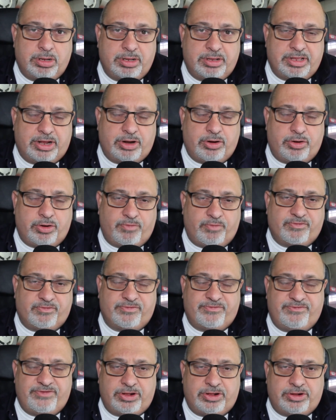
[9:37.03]
that had
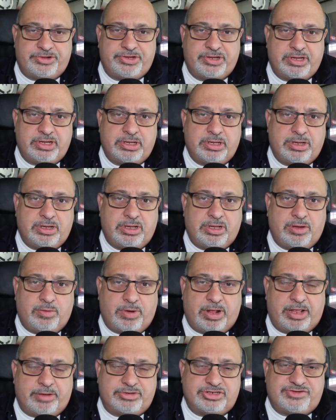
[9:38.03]
overfilled
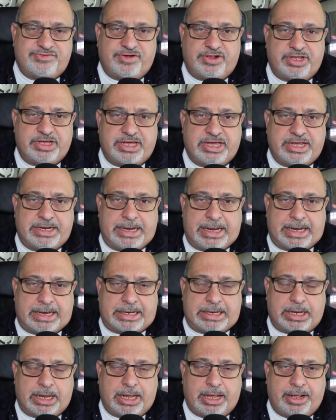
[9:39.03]
while I was filling it.
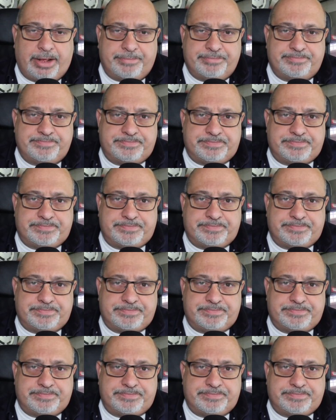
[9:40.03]
And um,